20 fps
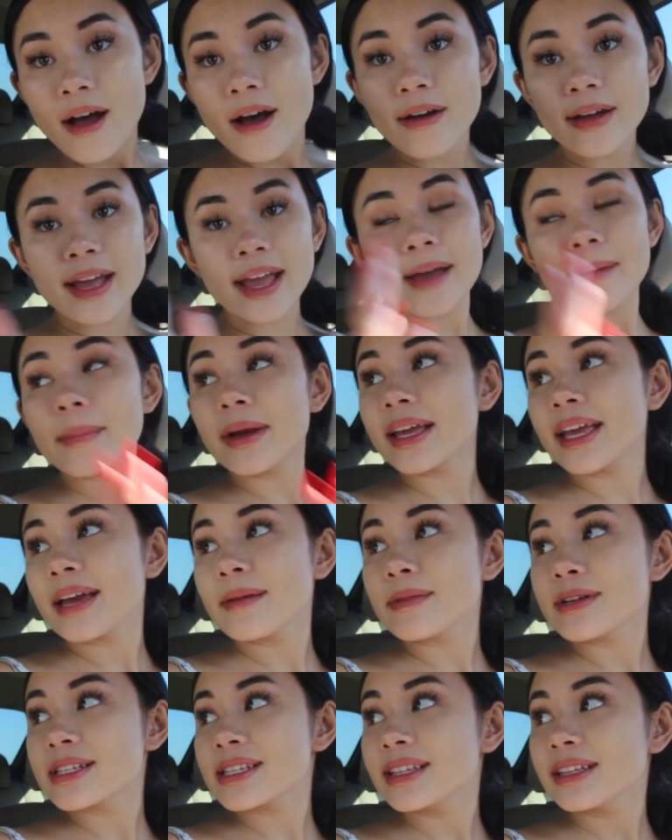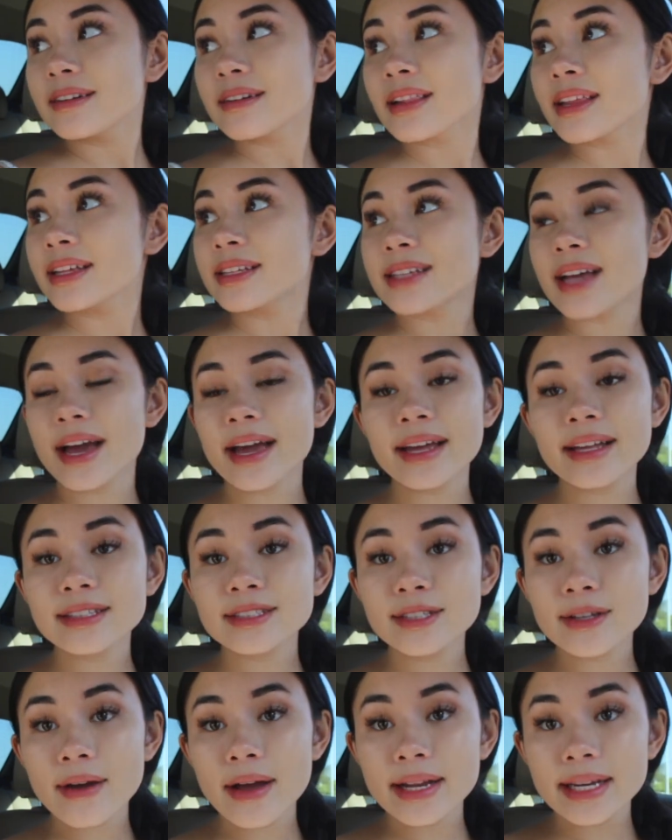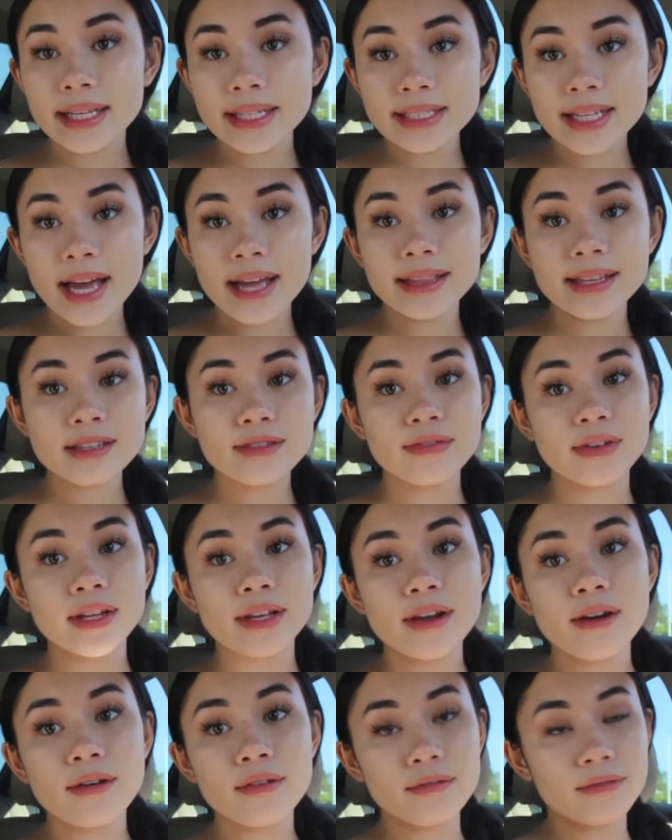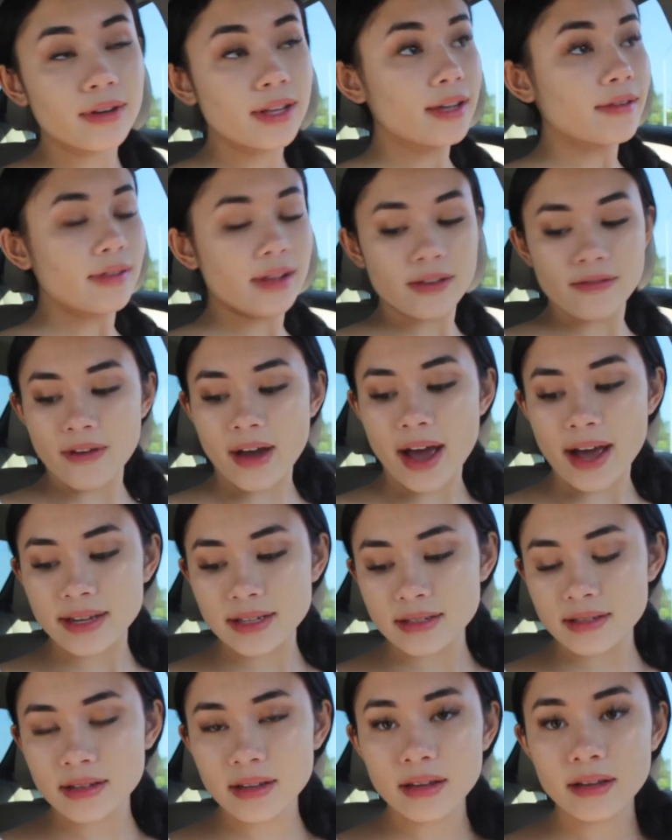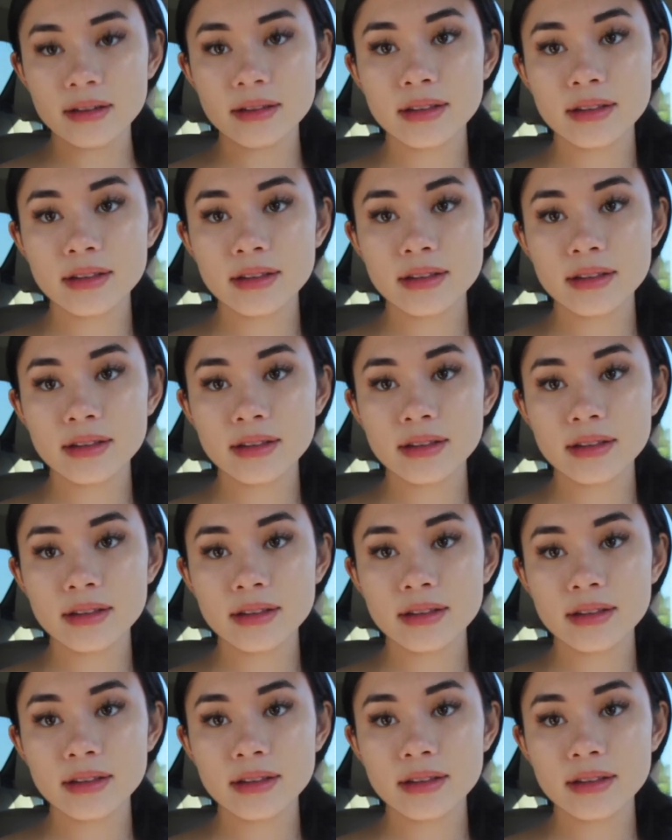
Okay, my camera's literally dying, so I need to end this video really fast.